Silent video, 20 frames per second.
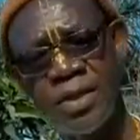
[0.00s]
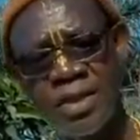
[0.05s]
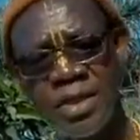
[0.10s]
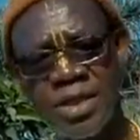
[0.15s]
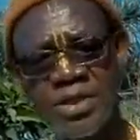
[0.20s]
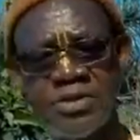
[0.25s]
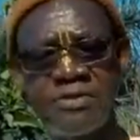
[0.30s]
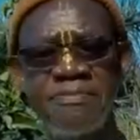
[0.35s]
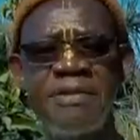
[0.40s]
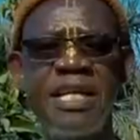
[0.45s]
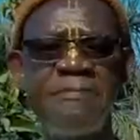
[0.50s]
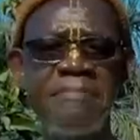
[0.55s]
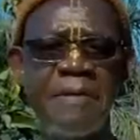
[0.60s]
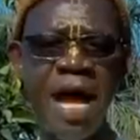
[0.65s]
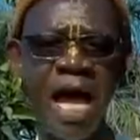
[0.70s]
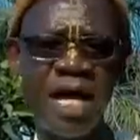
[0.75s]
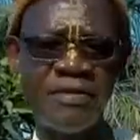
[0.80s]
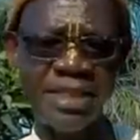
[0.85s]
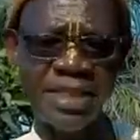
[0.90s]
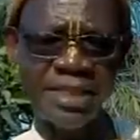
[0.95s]
The Srimad
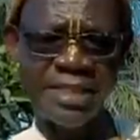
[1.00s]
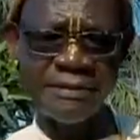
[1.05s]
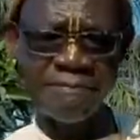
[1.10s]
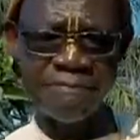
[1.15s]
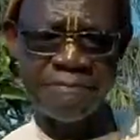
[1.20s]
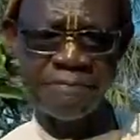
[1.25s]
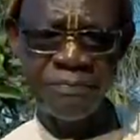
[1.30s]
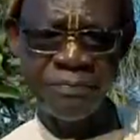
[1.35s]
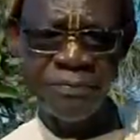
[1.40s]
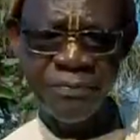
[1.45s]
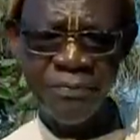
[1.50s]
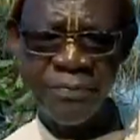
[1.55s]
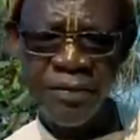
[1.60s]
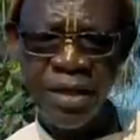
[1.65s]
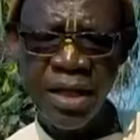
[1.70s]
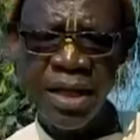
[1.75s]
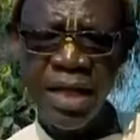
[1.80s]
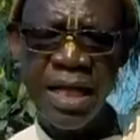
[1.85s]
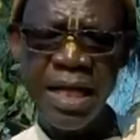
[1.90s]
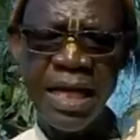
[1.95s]
Bhagavatam
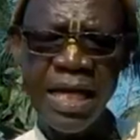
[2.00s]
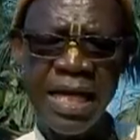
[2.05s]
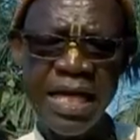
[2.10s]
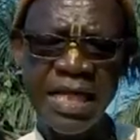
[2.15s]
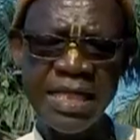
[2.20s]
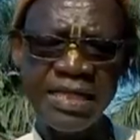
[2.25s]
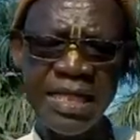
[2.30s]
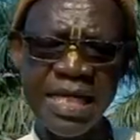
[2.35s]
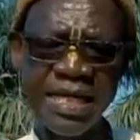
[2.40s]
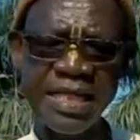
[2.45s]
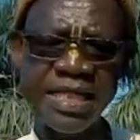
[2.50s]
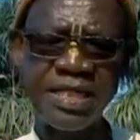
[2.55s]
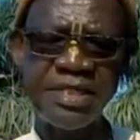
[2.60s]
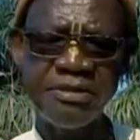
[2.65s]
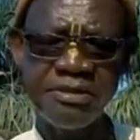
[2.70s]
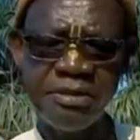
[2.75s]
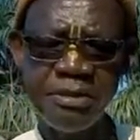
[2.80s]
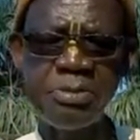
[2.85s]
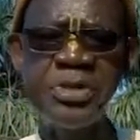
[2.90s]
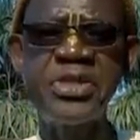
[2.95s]
is the
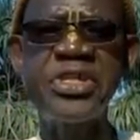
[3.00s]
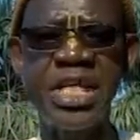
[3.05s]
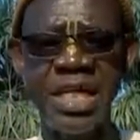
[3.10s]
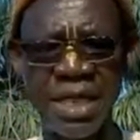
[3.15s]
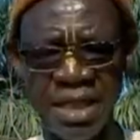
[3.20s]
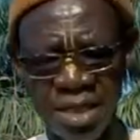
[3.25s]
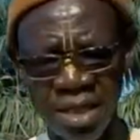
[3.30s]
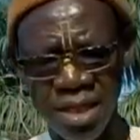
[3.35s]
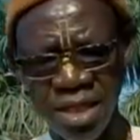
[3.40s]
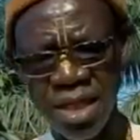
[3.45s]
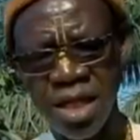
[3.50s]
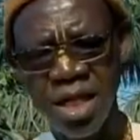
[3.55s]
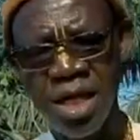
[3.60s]
description